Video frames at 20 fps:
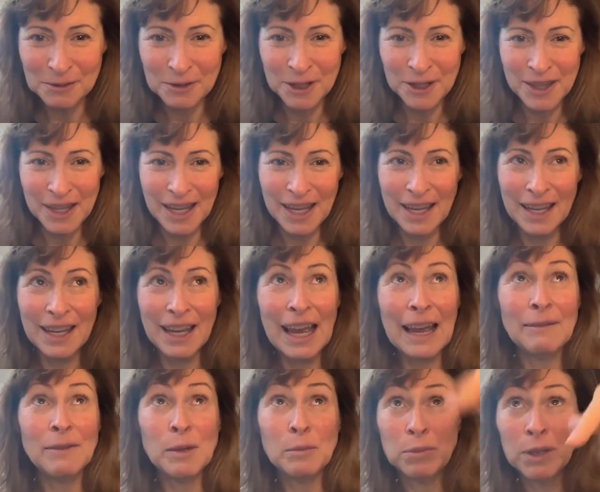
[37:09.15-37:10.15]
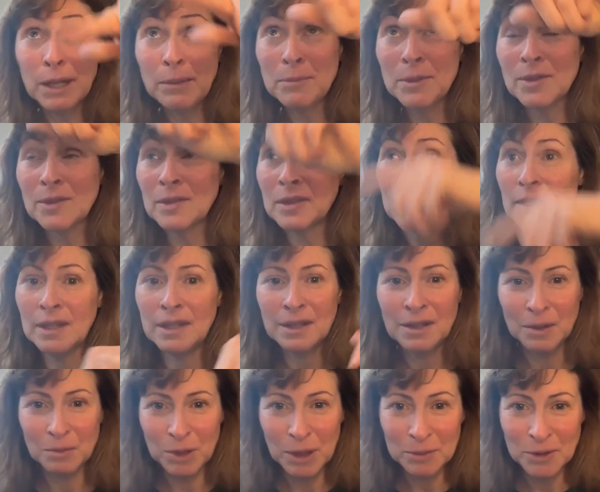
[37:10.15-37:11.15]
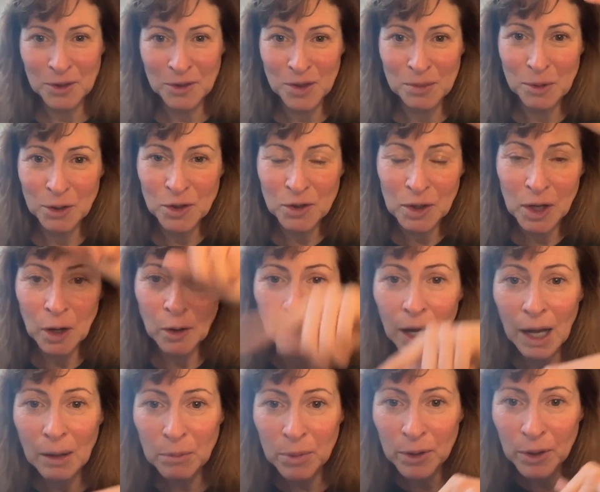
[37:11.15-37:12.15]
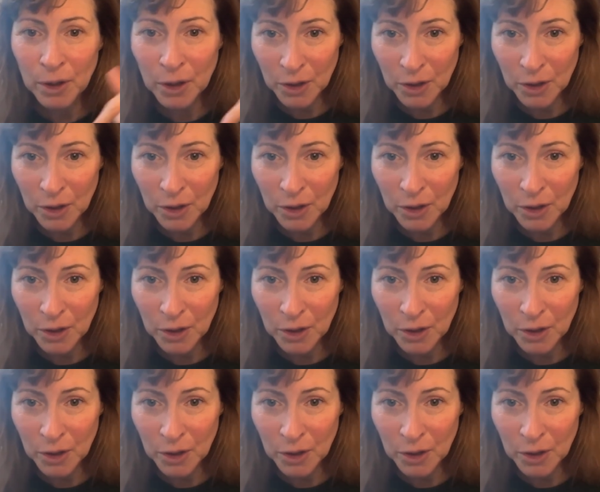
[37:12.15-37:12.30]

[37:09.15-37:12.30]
where they have the blips. The blips are supposed to go up.